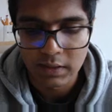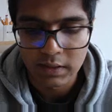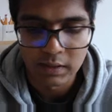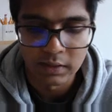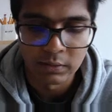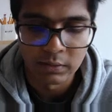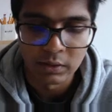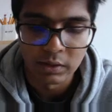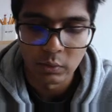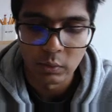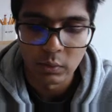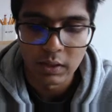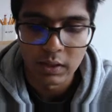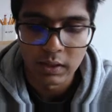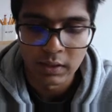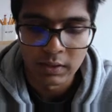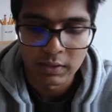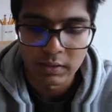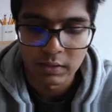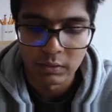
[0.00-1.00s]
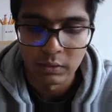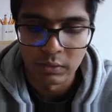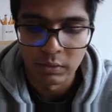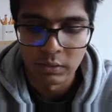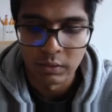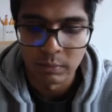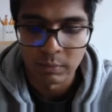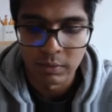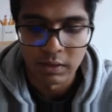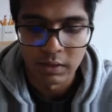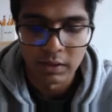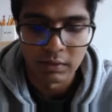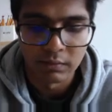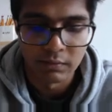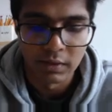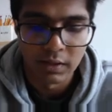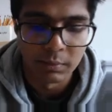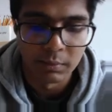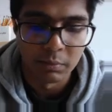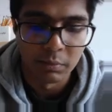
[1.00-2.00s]
factor out the y. So I'm going
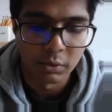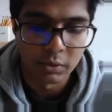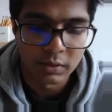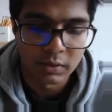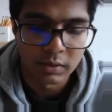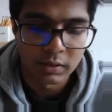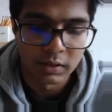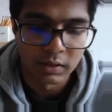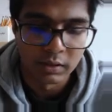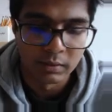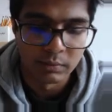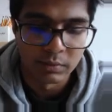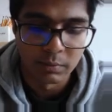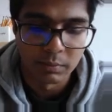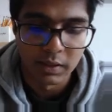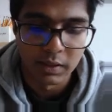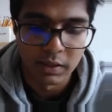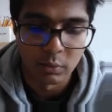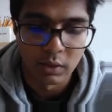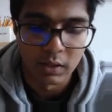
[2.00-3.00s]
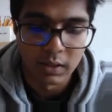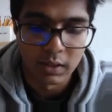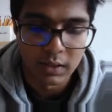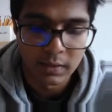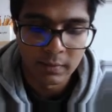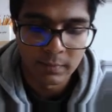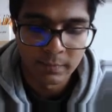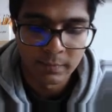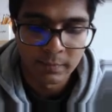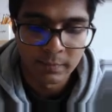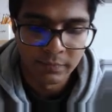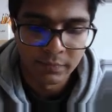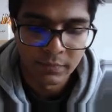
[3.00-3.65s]
to divide both terms by y,